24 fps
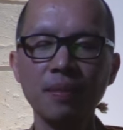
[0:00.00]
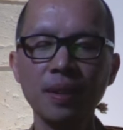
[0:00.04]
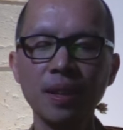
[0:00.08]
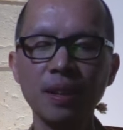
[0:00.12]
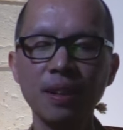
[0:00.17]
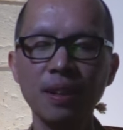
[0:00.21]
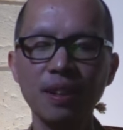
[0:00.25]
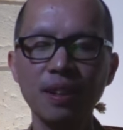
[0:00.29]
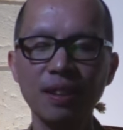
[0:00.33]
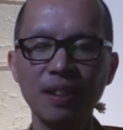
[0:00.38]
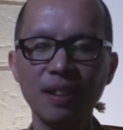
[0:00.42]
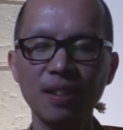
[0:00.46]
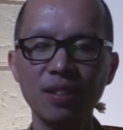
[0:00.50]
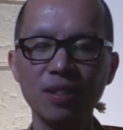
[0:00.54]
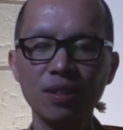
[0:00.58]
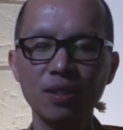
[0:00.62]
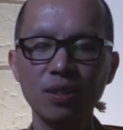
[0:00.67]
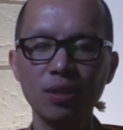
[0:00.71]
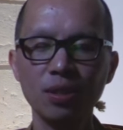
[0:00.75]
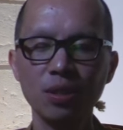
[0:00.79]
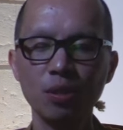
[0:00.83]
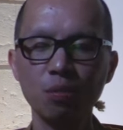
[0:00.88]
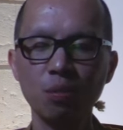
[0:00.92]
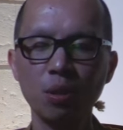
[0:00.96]
And that
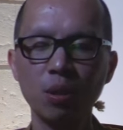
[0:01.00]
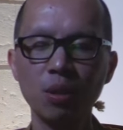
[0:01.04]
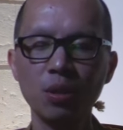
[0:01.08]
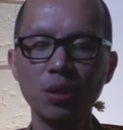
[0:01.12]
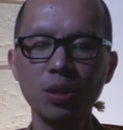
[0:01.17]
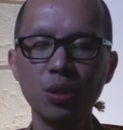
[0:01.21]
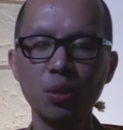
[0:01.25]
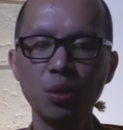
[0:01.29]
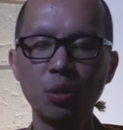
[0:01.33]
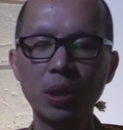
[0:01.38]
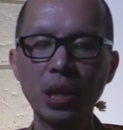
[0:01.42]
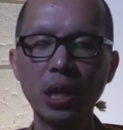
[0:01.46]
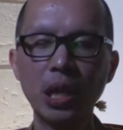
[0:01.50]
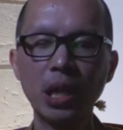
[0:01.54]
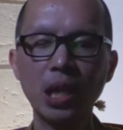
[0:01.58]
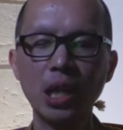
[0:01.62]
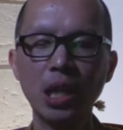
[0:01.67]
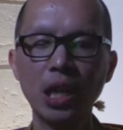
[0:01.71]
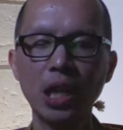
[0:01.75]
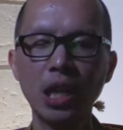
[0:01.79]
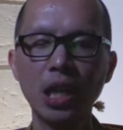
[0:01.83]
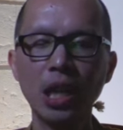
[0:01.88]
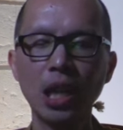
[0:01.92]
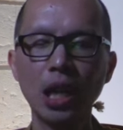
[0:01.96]
tenseness just blurs away,
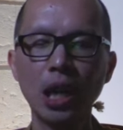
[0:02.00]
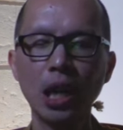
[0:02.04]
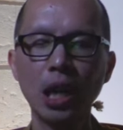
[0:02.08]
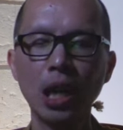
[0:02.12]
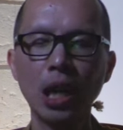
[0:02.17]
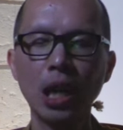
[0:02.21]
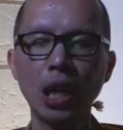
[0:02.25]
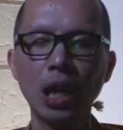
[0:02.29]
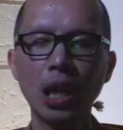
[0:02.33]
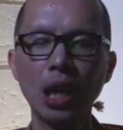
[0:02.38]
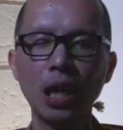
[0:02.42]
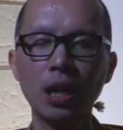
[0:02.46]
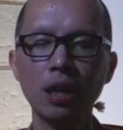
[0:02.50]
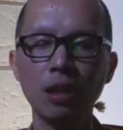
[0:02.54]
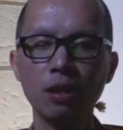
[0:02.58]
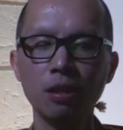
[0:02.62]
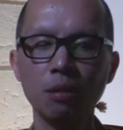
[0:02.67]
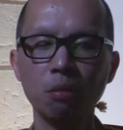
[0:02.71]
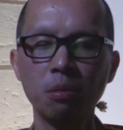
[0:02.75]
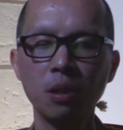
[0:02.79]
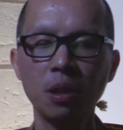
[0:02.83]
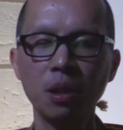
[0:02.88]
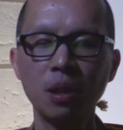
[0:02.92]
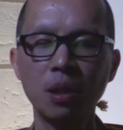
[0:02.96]

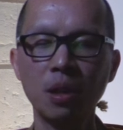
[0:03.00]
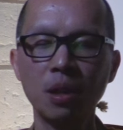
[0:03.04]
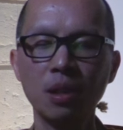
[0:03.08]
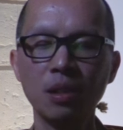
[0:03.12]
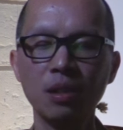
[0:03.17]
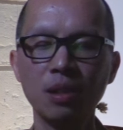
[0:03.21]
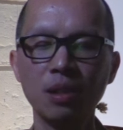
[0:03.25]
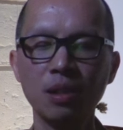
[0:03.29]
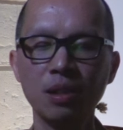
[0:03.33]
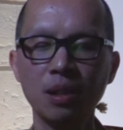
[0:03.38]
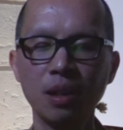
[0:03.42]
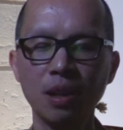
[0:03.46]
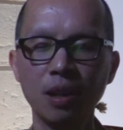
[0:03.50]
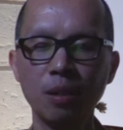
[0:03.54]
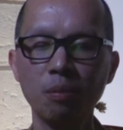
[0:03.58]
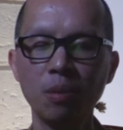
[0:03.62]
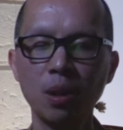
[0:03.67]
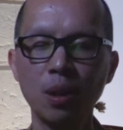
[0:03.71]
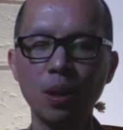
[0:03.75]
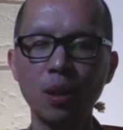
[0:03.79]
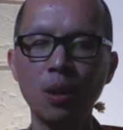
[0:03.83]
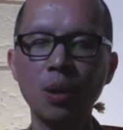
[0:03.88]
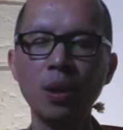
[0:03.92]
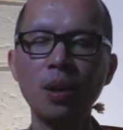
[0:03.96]
disappear, just like
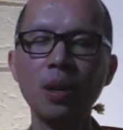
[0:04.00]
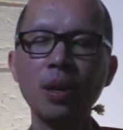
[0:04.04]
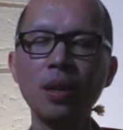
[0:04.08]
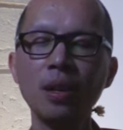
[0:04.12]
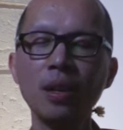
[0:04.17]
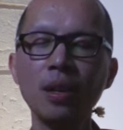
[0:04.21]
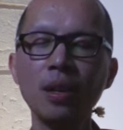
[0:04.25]
butter.